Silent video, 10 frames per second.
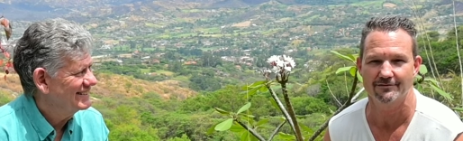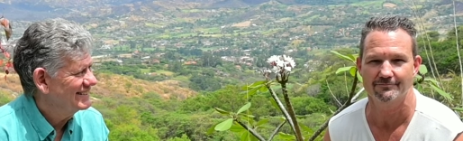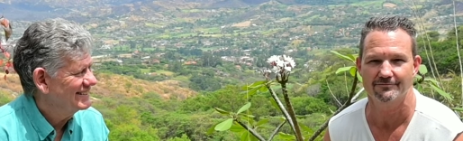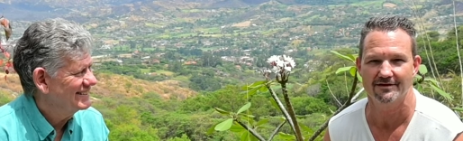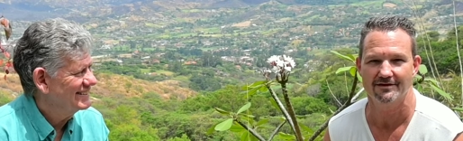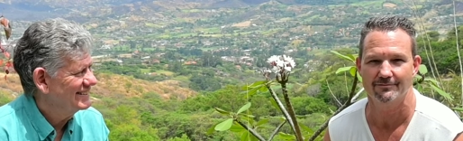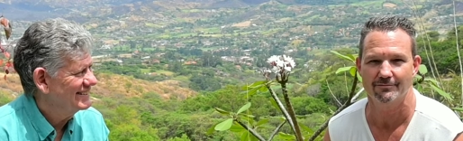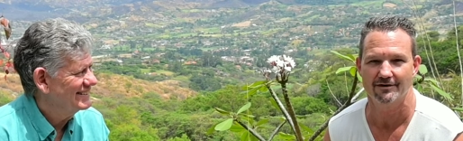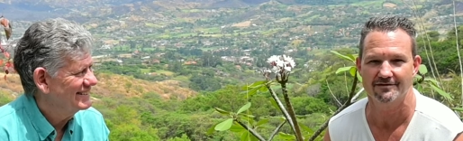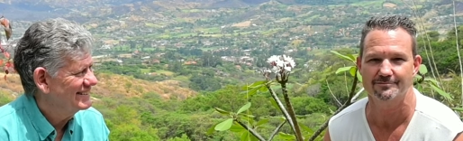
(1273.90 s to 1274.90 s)
Speaker 1: them uh,
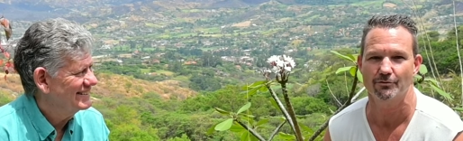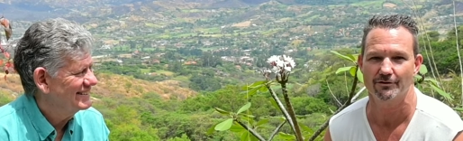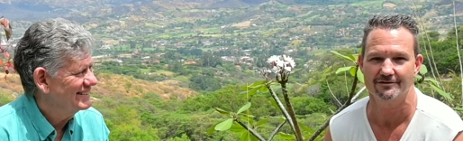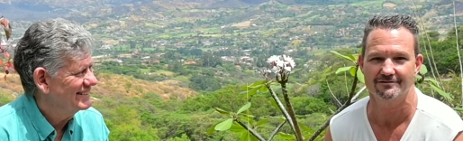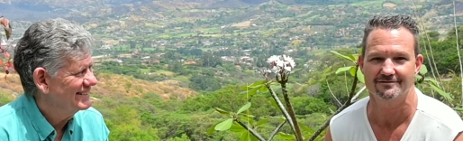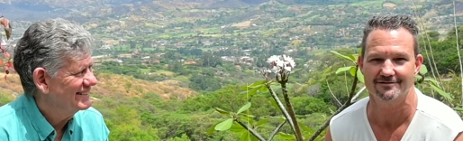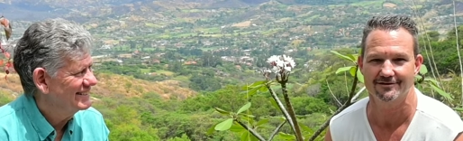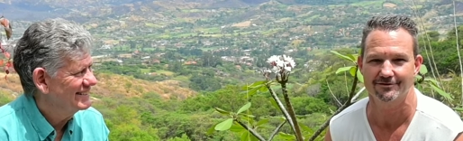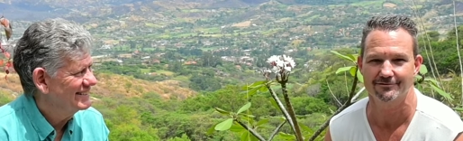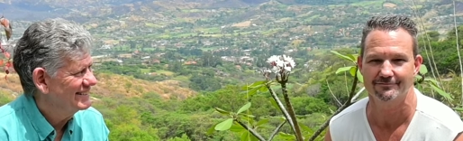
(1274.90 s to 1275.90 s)
by this point.
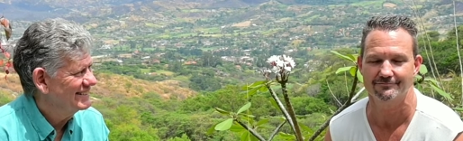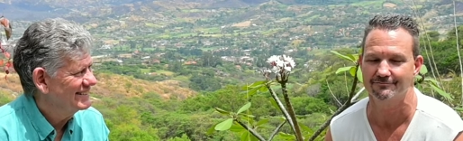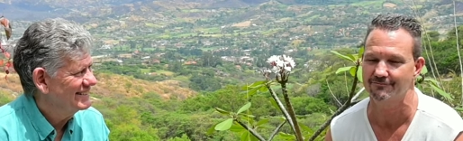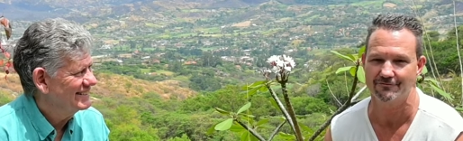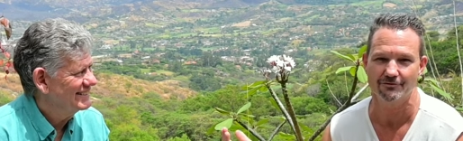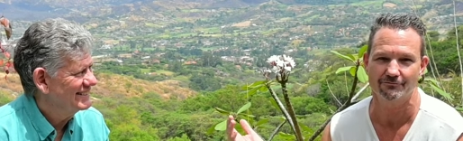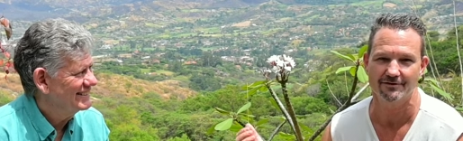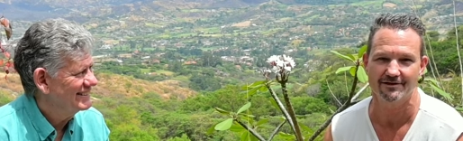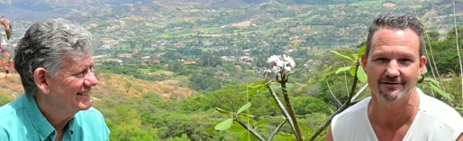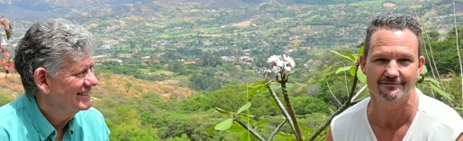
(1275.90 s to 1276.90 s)
So feel
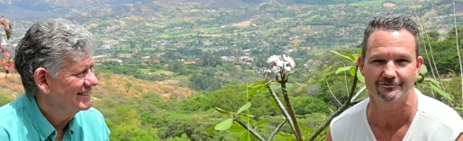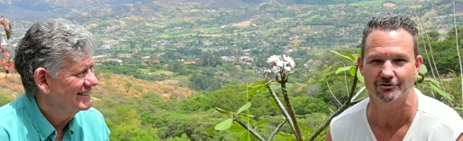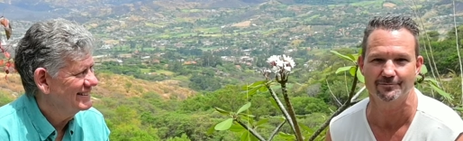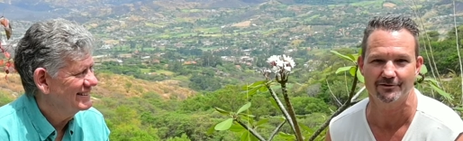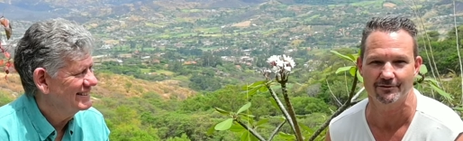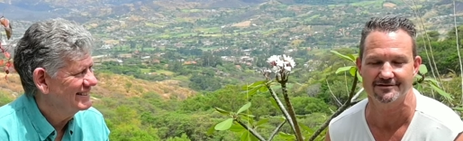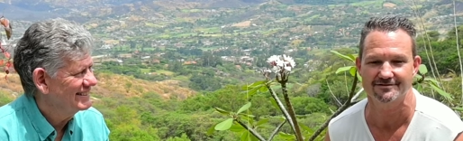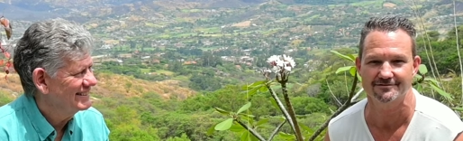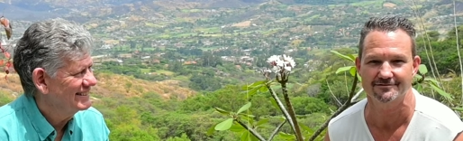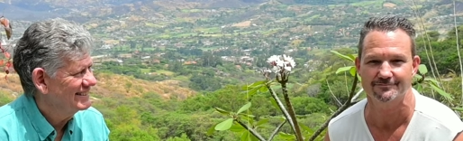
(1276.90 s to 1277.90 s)
free to shoot me
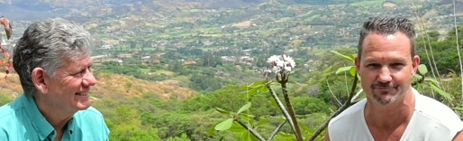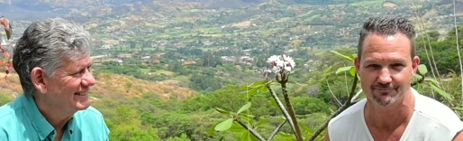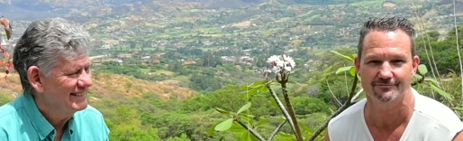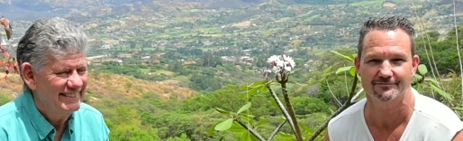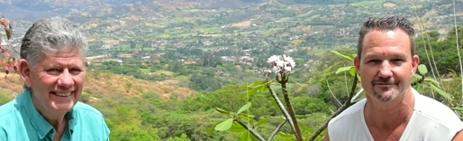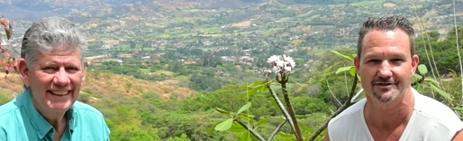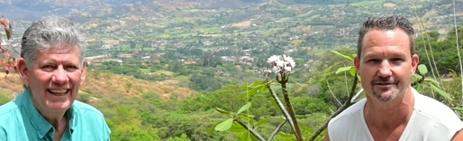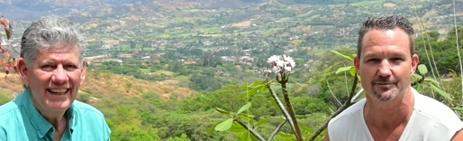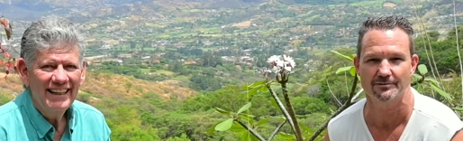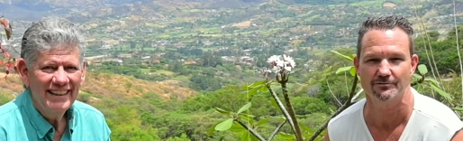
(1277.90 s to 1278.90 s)
questions.
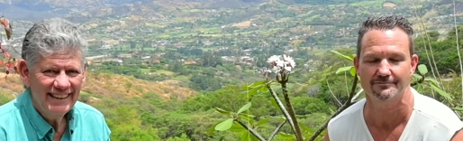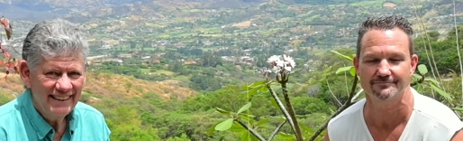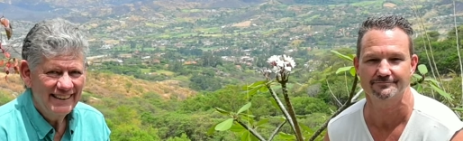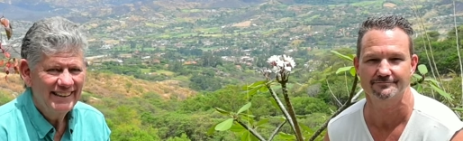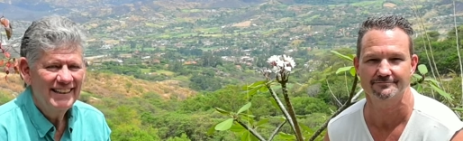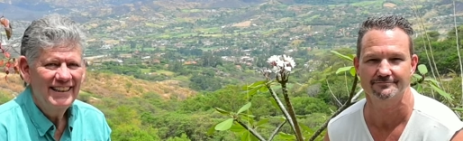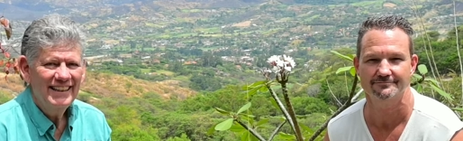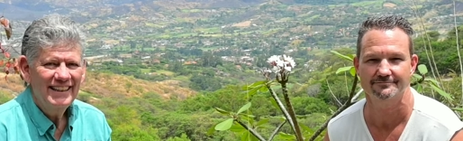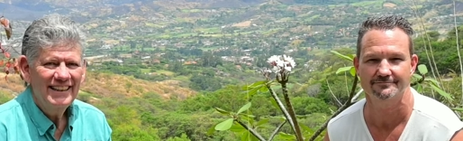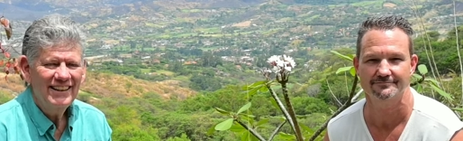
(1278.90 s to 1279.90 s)
Cheers, people.
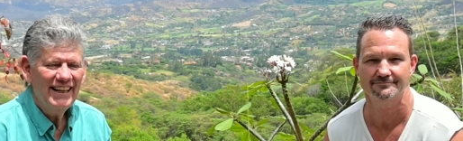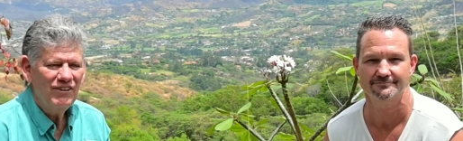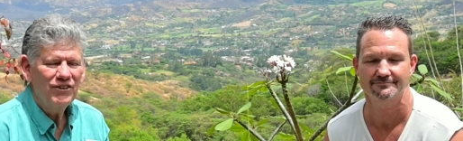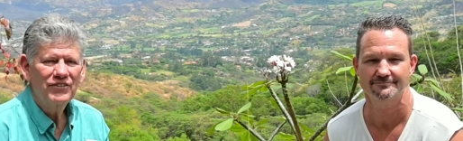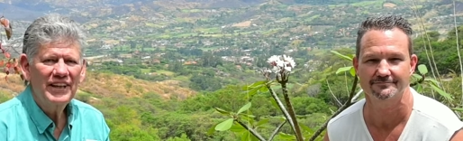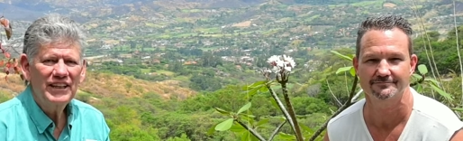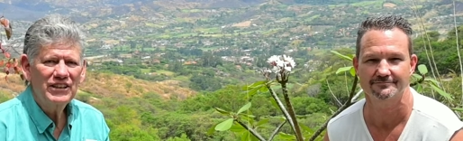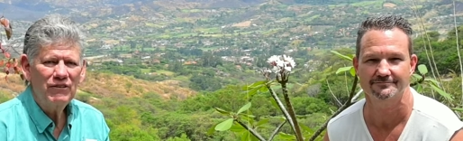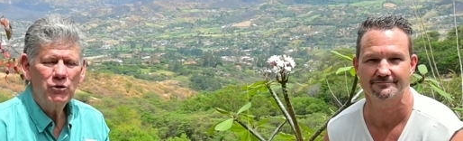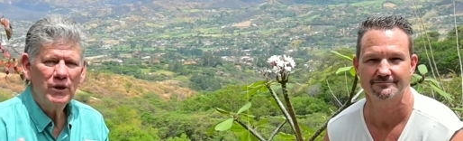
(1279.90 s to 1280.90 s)
Speaker 2: All right, well, thanks
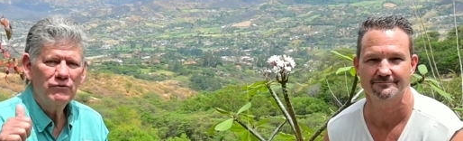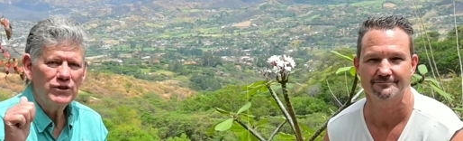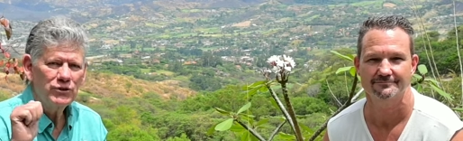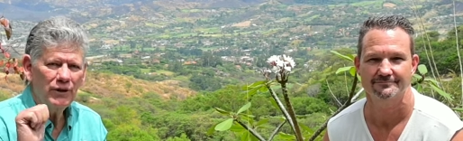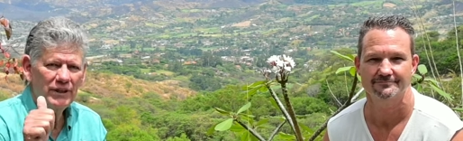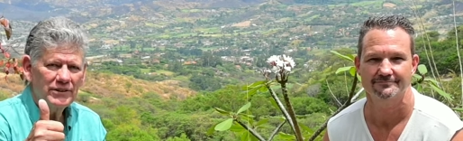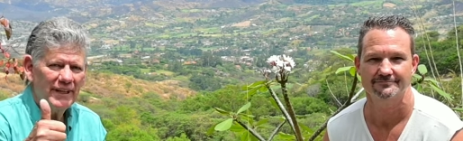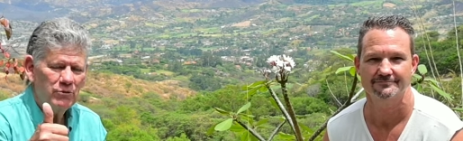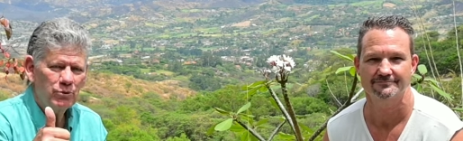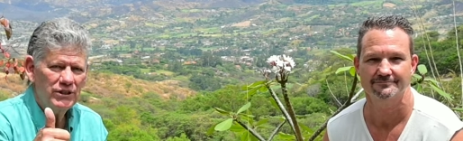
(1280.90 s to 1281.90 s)
to everyone for joining us
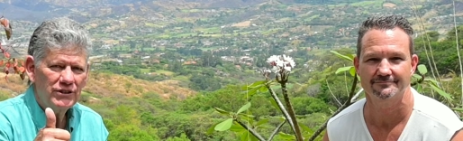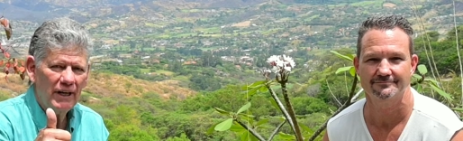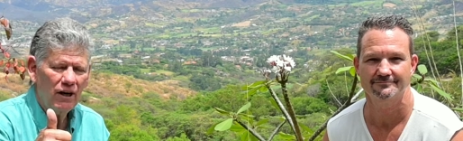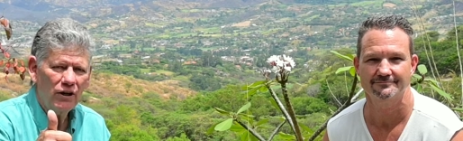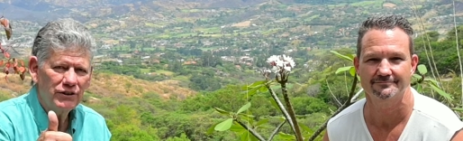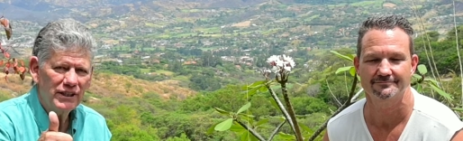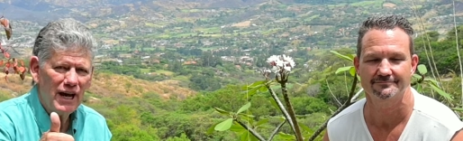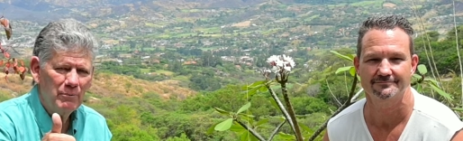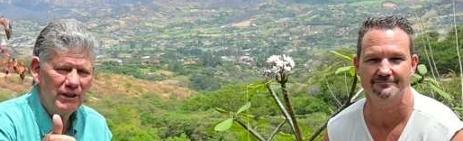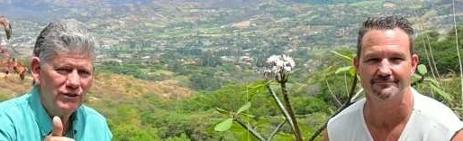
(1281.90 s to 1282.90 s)
today. Appreciate all your
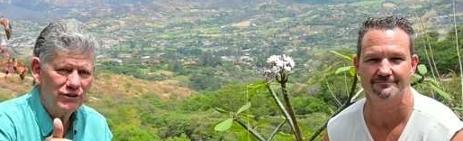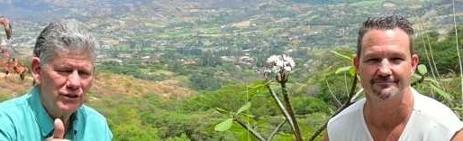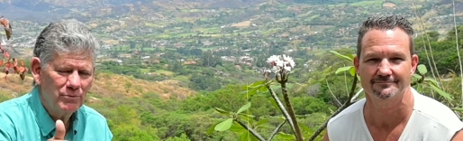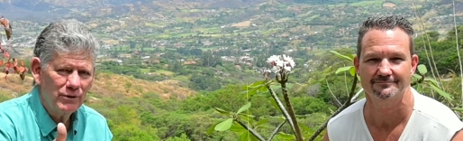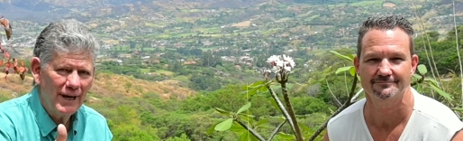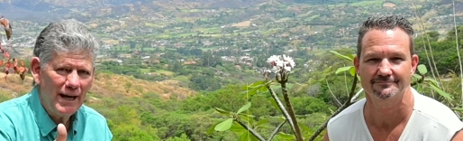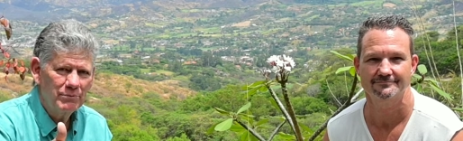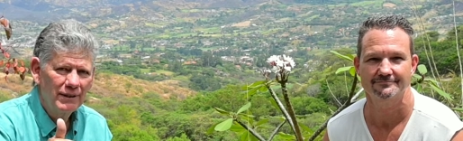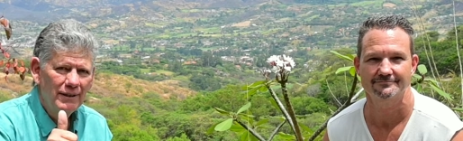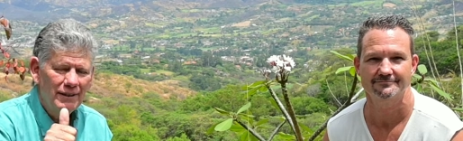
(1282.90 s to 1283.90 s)
comments, your
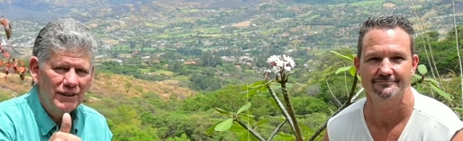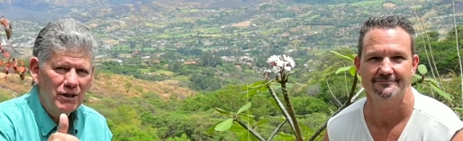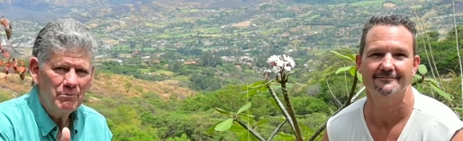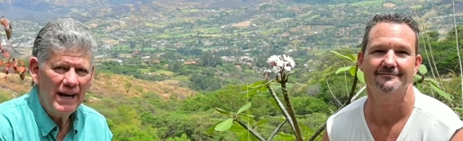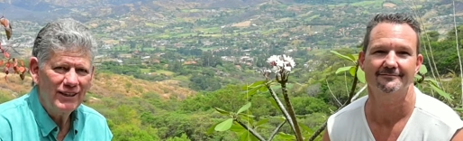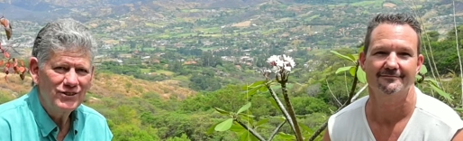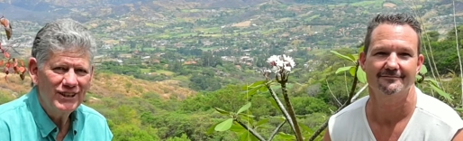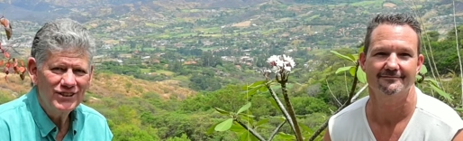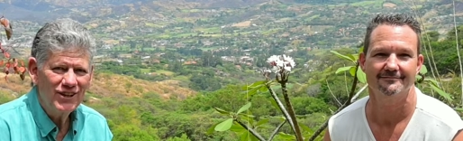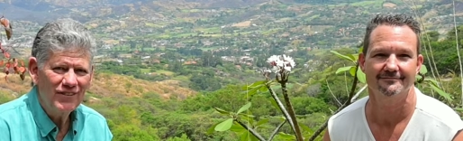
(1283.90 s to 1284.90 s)
subscribes. Come back and
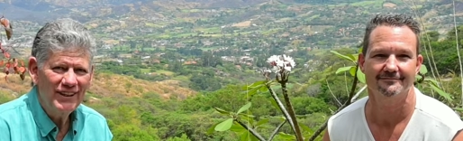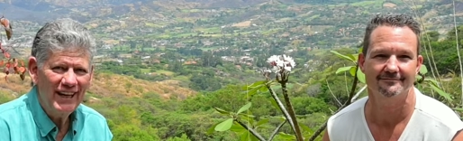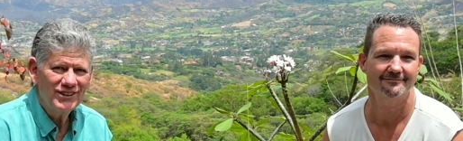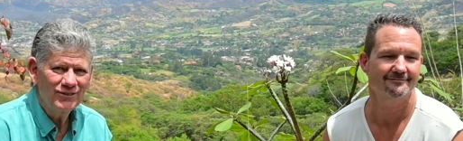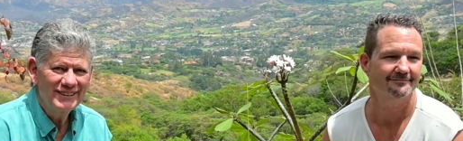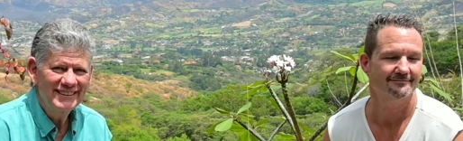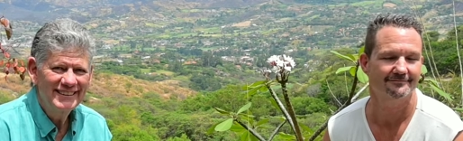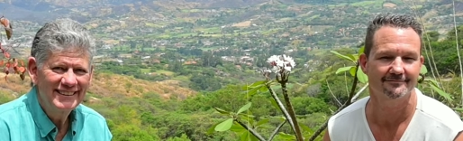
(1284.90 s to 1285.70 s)
see us on the next one.